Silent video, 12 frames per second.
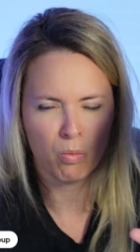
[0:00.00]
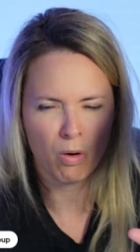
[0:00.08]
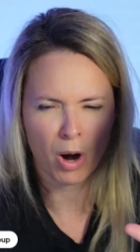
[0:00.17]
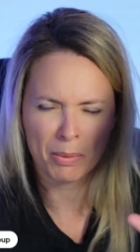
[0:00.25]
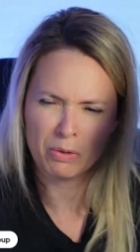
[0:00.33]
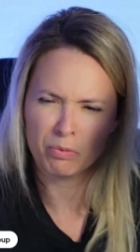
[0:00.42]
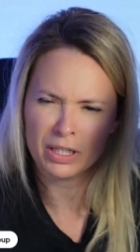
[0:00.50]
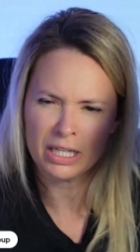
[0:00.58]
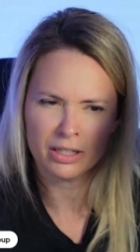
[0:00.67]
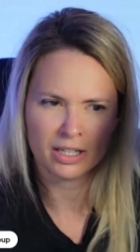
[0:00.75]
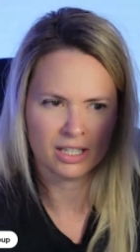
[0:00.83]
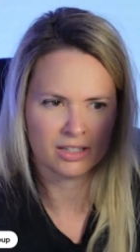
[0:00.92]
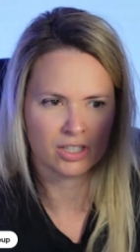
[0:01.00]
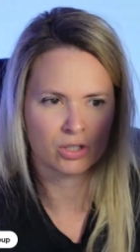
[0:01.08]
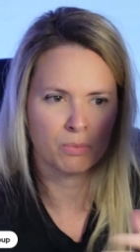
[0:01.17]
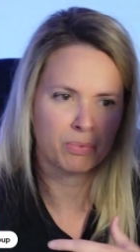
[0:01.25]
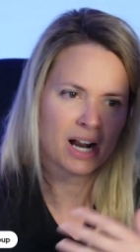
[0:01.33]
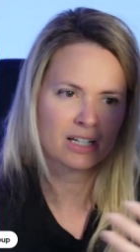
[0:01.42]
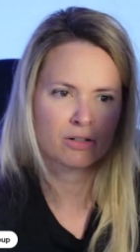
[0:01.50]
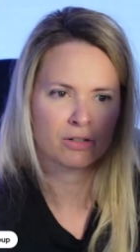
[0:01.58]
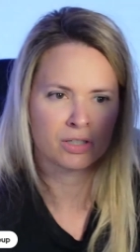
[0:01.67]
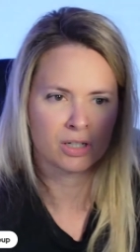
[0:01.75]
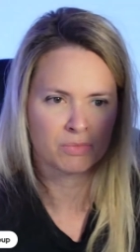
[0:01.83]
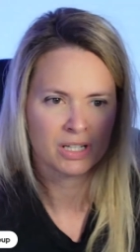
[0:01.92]
are we really looking at this? So in practical
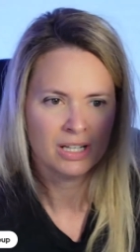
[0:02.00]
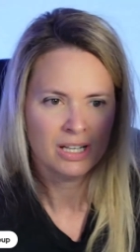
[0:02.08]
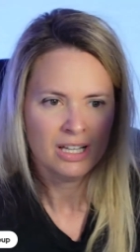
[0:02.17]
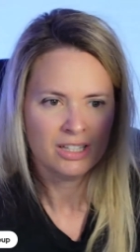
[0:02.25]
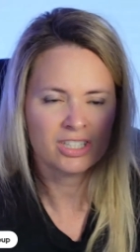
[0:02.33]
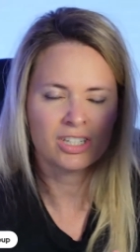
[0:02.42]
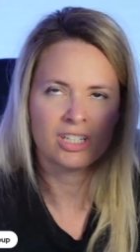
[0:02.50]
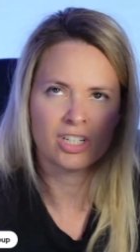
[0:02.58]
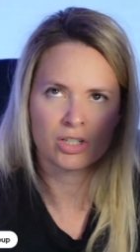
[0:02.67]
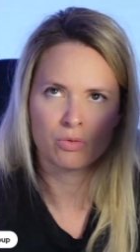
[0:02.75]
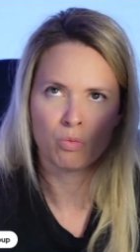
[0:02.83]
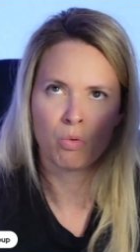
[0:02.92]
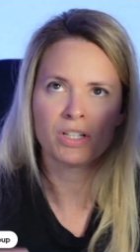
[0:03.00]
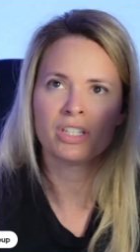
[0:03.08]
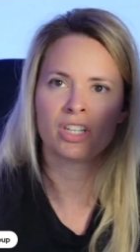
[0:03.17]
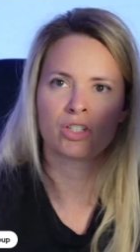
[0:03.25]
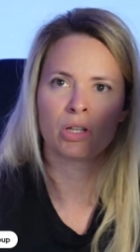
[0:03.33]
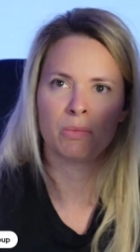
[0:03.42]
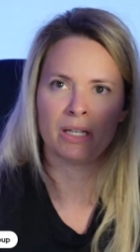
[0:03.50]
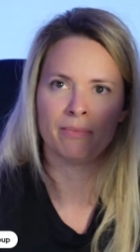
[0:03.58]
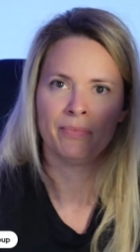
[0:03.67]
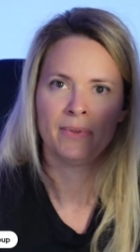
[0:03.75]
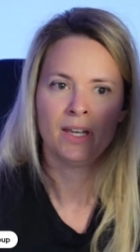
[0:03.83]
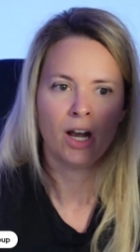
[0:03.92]
terms, what does this really mean?
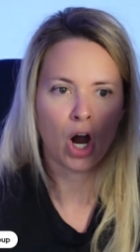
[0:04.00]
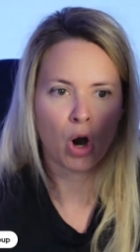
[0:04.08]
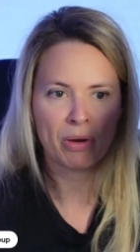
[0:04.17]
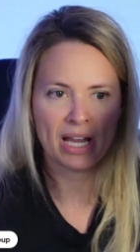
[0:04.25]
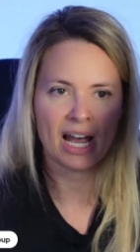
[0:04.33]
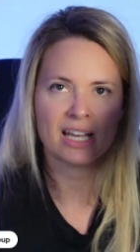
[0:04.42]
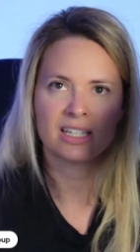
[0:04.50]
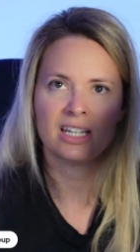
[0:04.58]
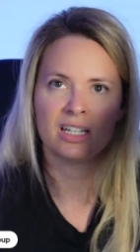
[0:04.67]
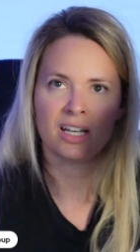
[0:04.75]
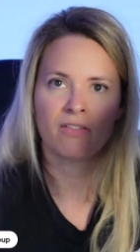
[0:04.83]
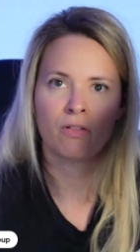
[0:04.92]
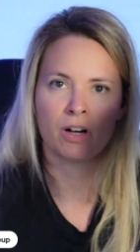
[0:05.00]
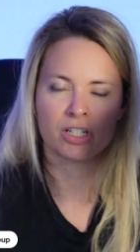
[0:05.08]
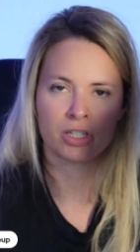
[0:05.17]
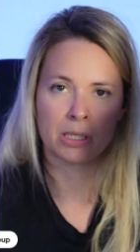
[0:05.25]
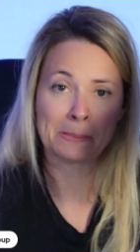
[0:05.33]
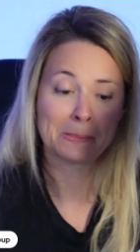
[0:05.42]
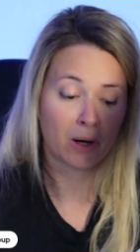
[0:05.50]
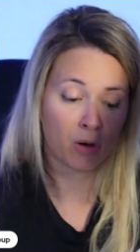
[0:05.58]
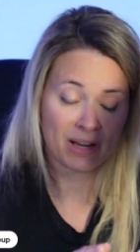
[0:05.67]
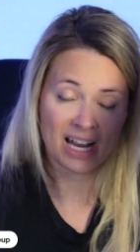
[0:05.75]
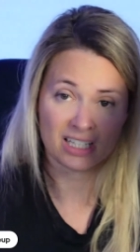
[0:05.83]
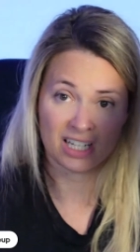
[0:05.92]
Are we asking enough questions? Are
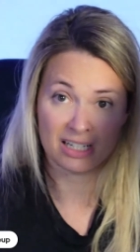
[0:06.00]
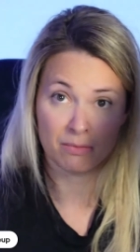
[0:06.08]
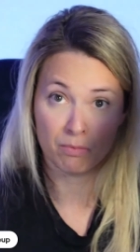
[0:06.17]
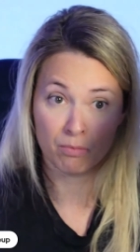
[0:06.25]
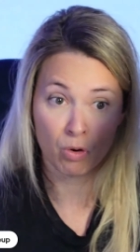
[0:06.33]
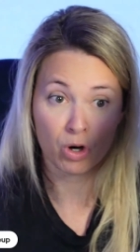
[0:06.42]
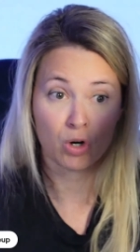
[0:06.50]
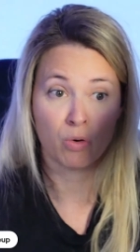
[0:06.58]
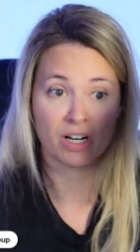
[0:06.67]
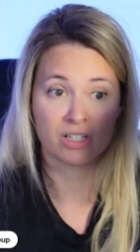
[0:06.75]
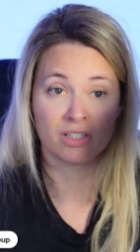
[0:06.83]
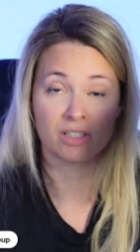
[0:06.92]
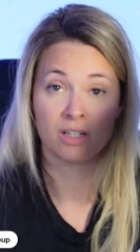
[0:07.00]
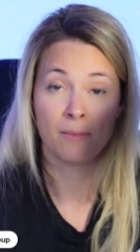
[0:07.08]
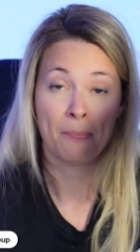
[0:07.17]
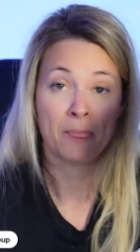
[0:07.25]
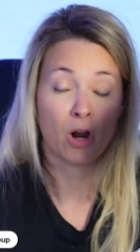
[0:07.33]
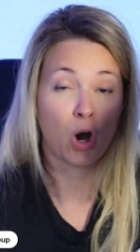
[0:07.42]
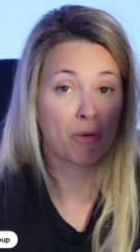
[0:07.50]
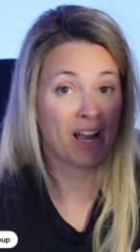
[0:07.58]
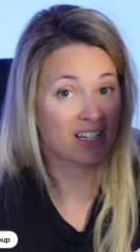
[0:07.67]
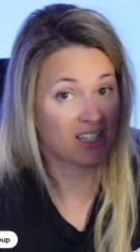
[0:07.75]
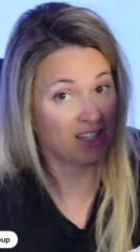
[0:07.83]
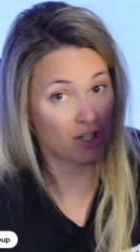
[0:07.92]
we asking more questions? Are we
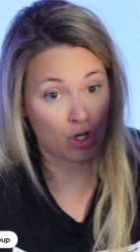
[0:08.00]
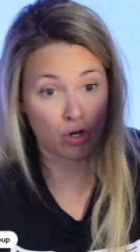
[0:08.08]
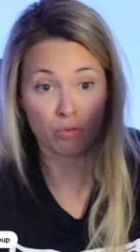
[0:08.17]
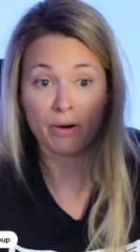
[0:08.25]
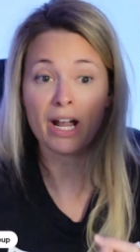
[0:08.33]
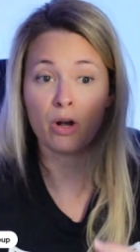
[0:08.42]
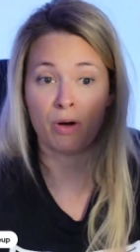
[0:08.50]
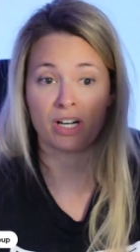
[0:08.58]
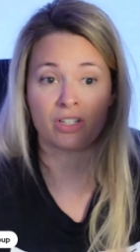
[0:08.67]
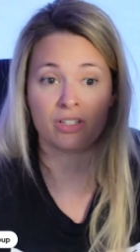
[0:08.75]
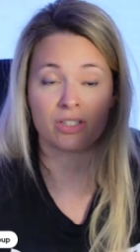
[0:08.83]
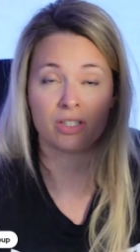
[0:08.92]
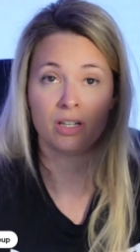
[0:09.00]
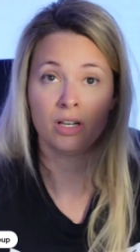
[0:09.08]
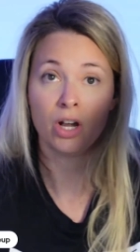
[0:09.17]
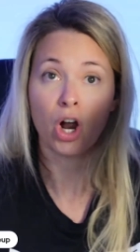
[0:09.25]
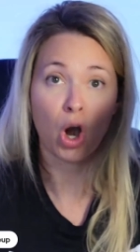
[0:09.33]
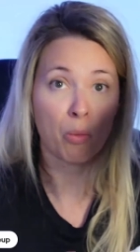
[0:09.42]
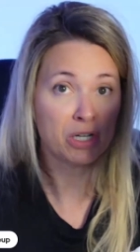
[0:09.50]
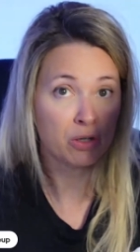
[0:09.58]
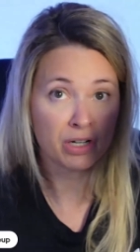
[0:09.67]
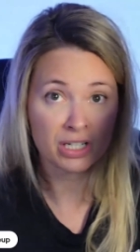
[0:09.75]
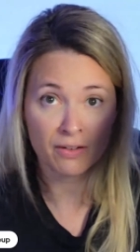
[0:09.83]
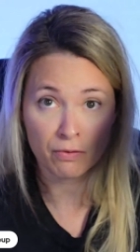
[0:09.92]
asking the correct questions? Are we
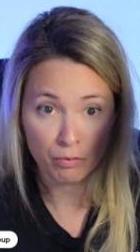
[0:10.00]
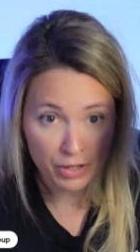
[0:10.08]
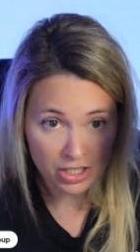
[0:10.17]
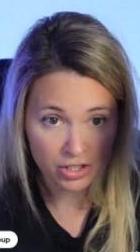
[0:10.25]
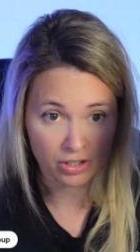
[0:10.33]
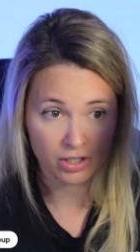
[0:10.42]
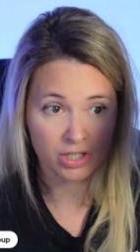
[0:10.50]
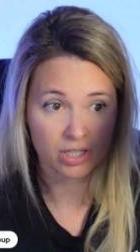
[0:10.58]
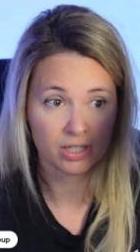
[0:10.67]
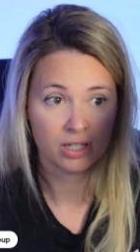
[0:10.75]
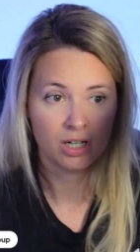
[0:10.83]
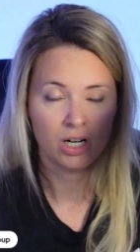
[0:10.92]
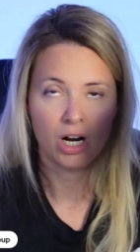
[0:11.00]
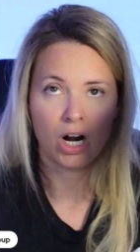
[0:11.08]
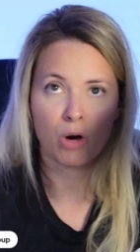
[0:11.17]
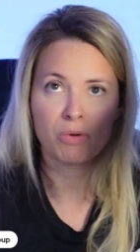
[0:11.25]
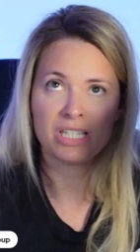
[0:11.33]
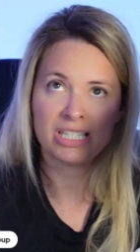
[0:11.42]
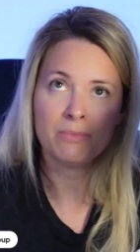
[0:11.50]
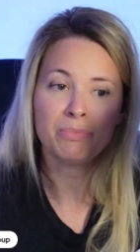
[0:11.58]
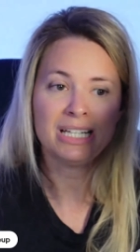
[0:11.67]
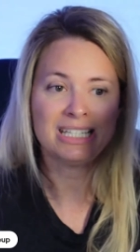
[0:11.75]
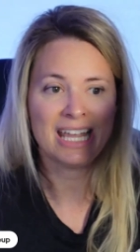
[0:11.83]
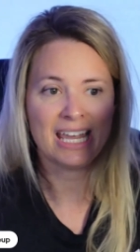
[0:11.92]
doing enough research? Are we
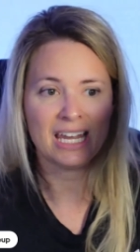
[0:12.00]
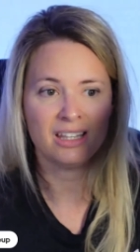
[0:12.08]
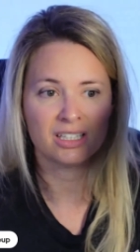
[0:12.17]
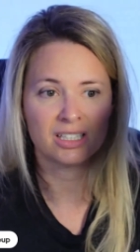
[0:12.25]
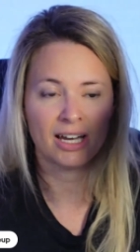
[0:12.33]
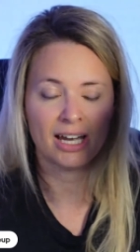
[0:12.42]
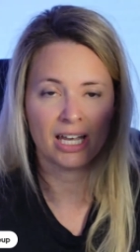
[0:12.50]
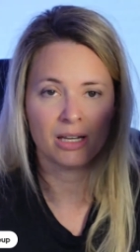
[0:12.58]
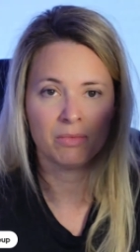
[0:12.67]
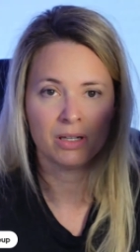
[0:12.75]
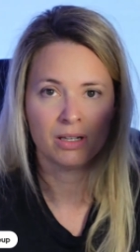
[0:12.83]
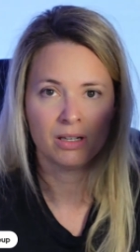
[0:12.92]
simply taking the time